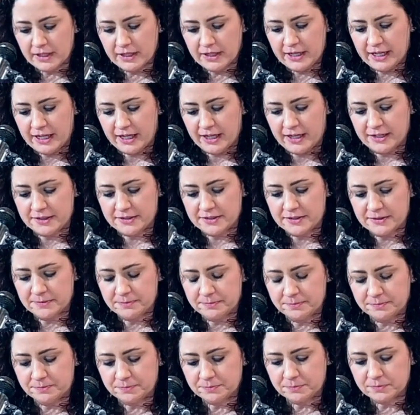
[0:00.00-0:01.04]
And
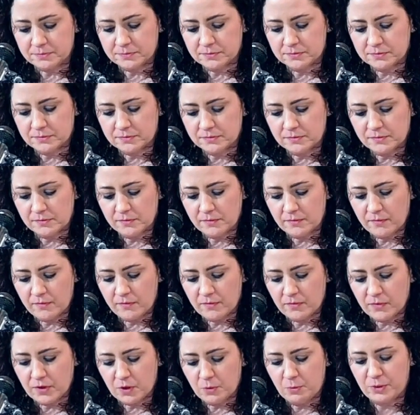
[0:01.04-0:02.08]

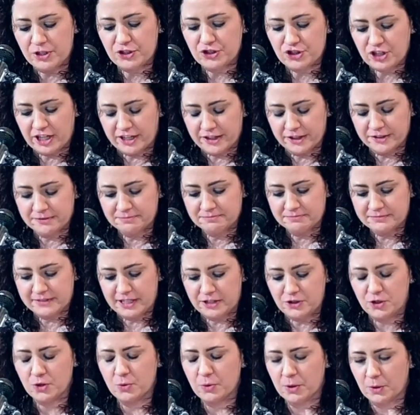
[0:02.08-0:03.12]
we shared,
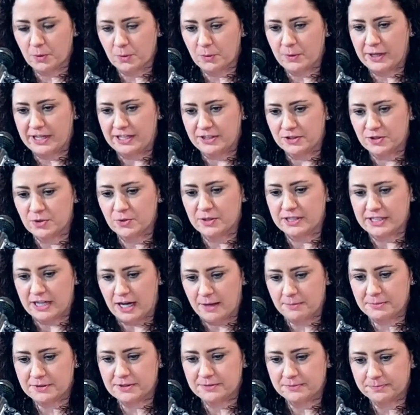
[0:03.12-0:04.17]
they knew we were waiting to
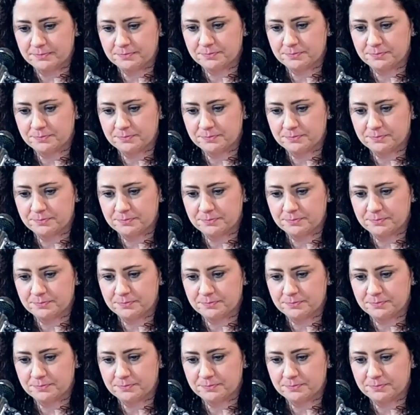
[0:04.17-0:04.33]
adopt.